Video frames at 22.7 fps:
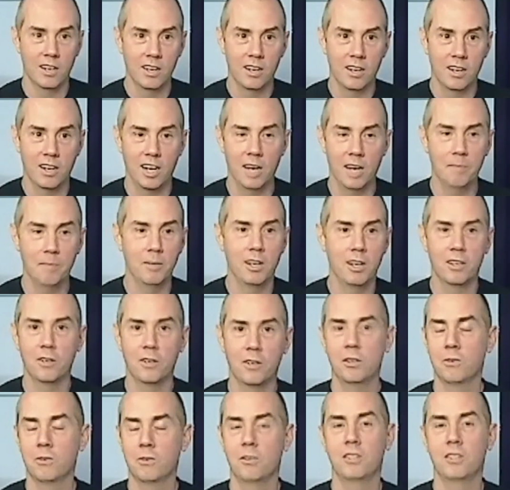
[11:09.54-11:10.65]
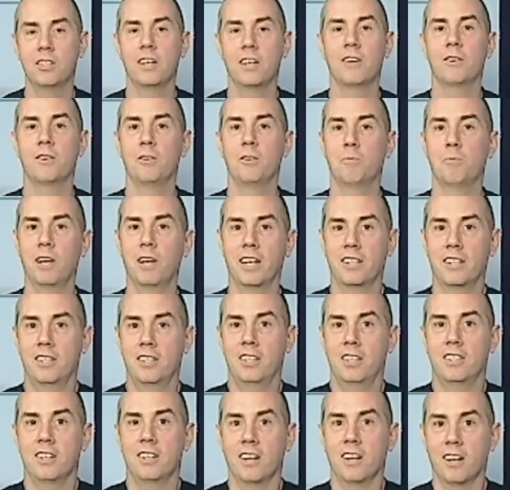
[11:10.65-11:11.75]
I'm not going to a general
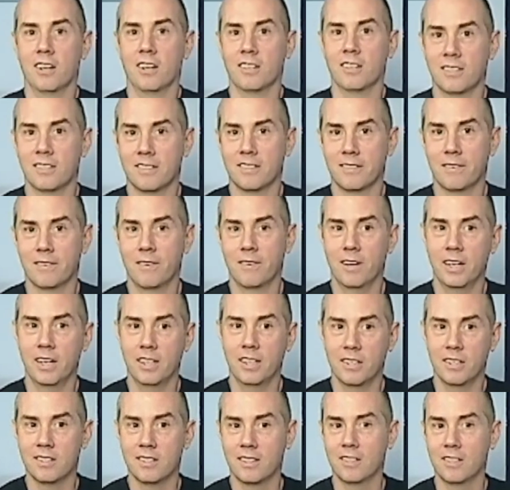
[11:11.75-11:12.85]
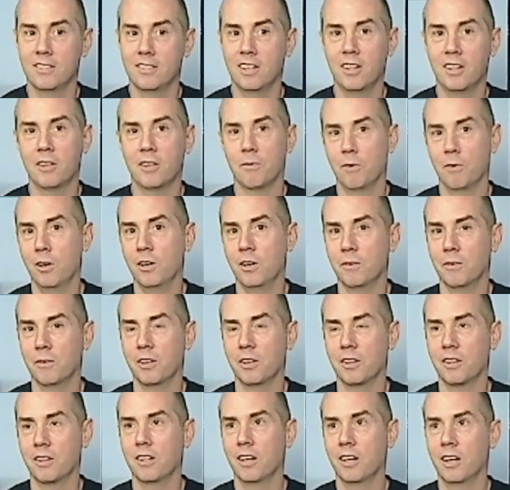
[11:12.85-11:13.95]
practitioner, right? There's nothing wrong with
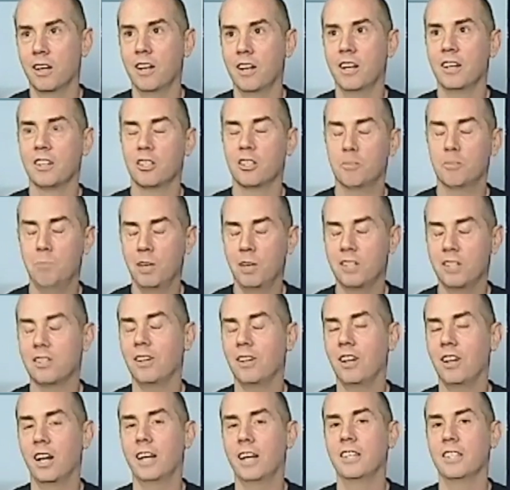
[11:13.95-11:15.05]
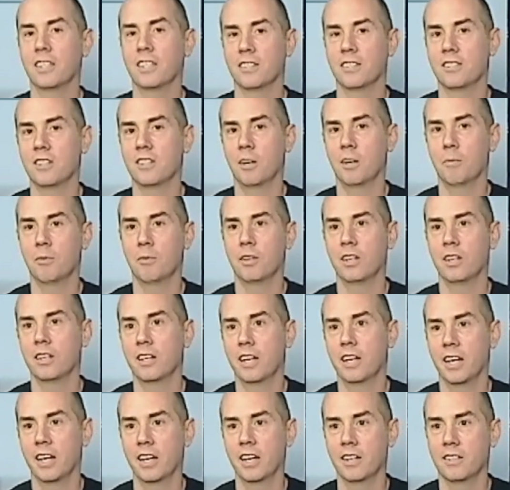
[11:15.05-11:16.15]
specializing in something
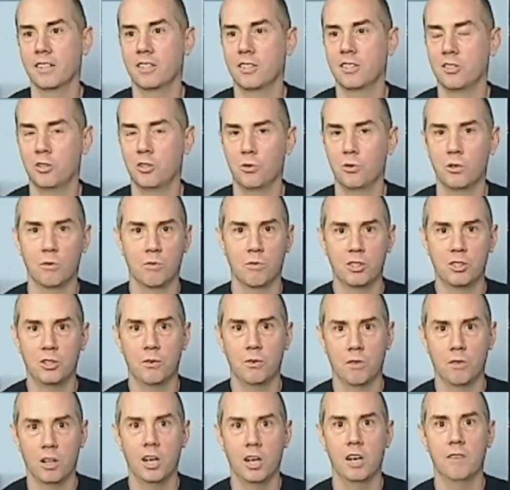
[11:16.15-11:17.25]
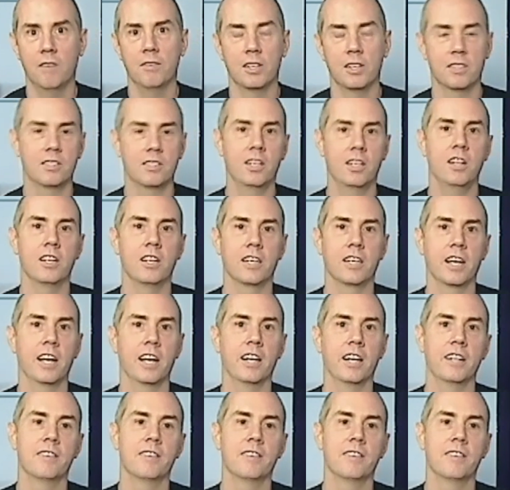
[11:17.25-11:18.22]
and just doing what you love and excelling at it.